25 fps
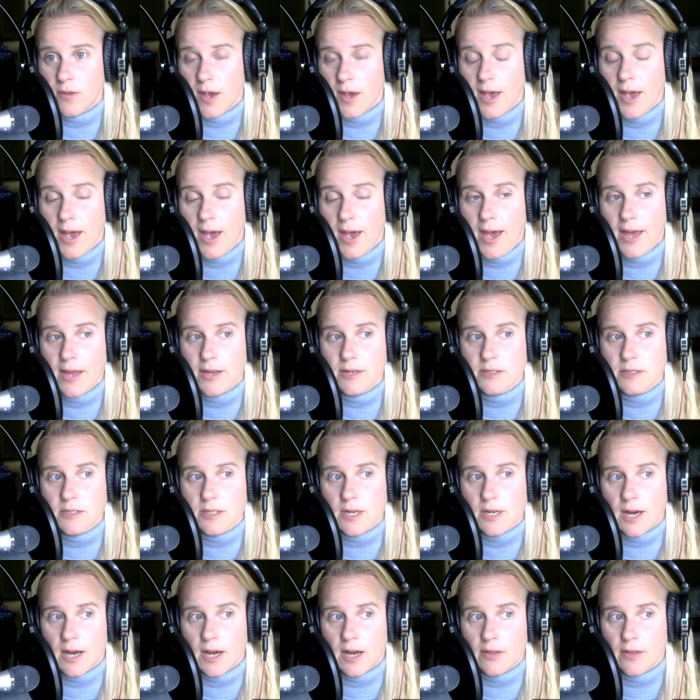And
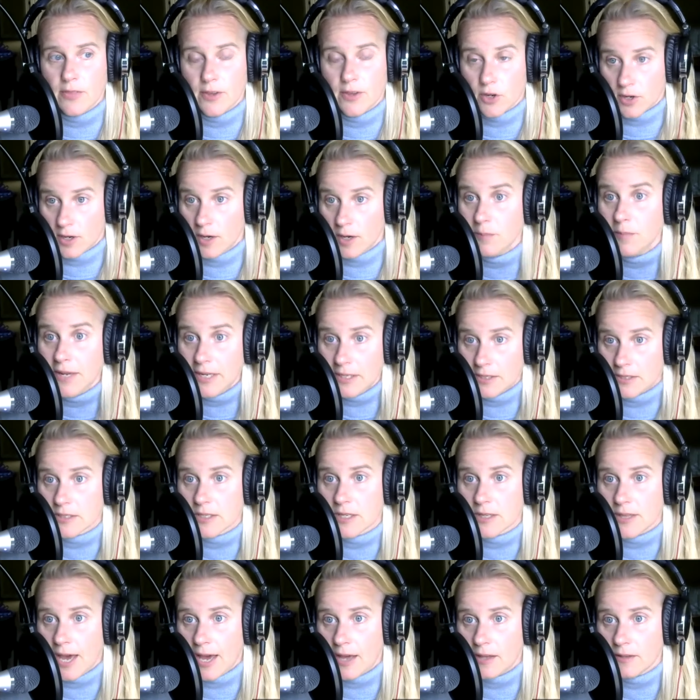uh, they're committed to
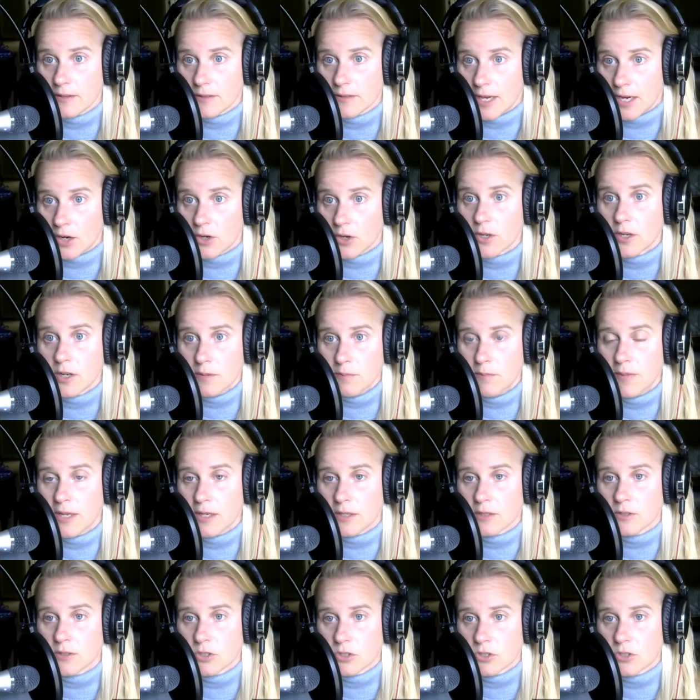that. They are
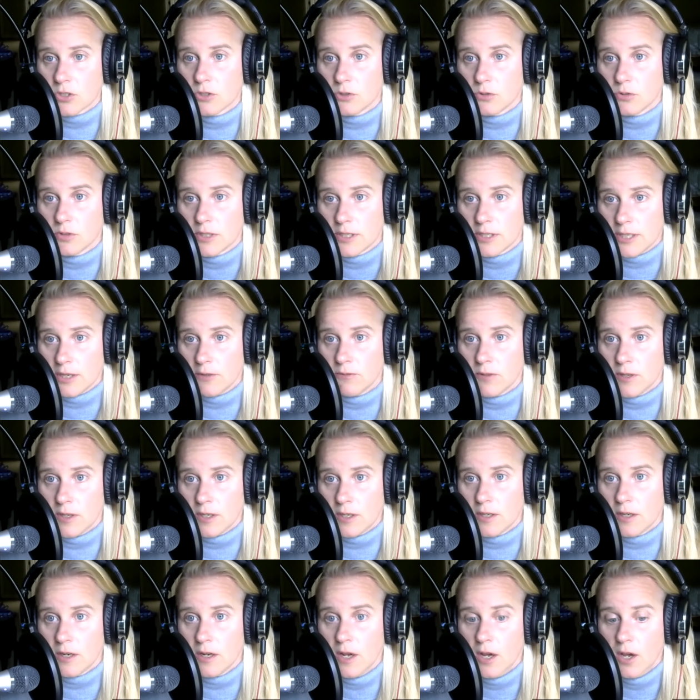committed to
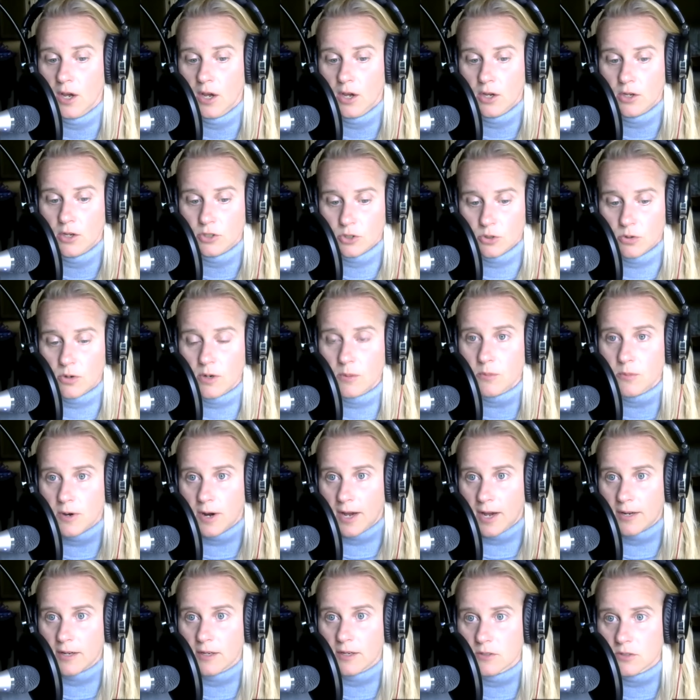giving your
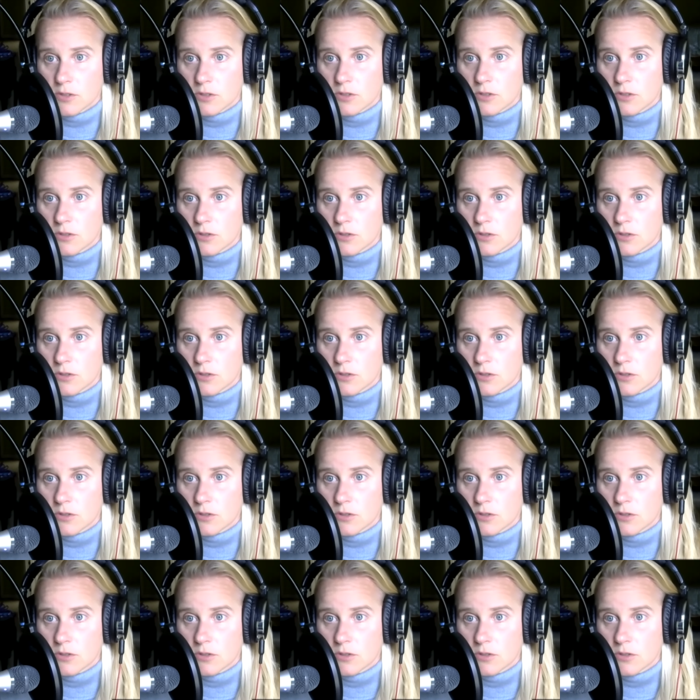product